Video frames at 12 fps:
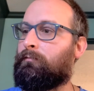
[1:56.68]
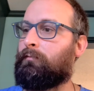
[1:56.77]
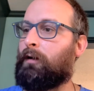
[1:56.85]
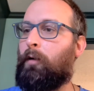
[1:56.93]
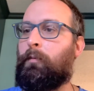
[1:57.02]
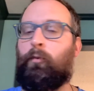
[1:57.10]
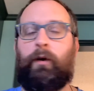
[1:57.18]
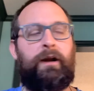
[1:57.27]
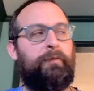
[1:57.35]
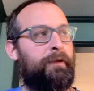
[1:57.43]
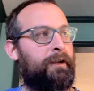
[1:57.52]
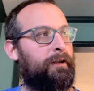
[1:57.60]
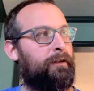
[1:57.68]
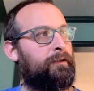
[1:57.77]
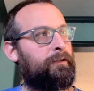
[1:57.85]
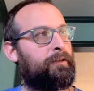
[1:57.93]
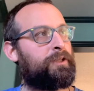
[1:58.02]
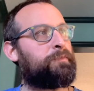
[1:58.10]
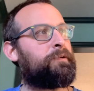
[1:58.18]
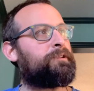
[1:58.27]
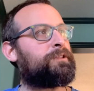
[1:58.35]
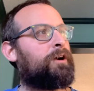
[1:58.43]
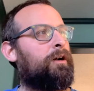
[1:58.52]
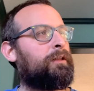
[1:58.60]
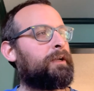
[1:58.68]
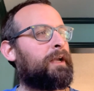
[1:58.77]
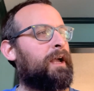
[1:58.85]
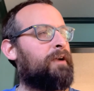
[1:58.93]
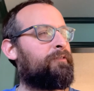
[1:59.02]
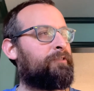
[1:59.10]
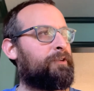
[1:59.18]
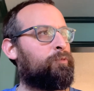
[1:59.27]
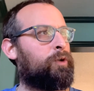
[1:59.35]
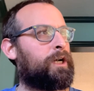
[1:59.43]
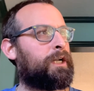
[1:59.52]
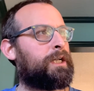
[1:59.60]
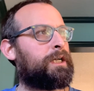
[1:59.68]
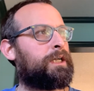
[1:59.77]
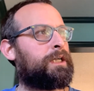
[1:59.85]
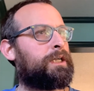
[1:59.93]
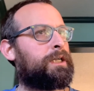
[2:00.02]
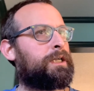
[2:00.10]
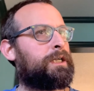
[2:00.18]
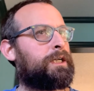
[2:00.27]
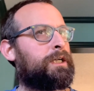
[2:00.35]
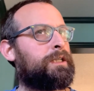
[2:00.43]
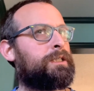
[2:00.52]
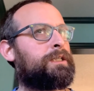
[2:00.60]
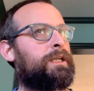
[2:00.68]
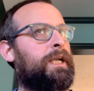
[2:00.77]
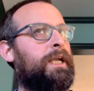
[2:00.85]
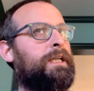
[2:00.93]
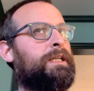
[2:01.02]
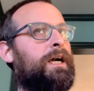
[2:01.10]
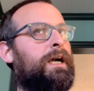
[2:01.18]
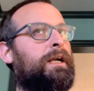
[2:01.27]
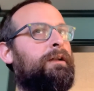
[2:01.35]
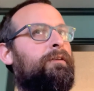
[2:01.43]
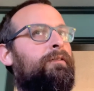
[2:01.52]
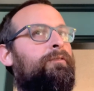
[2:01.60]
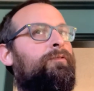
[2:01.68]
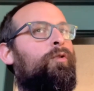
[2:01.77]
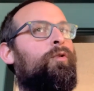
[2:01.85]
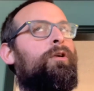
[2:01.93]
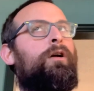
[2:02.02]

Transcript: Oh, but wait a minute. The Spirit's calling everyone. Because he died for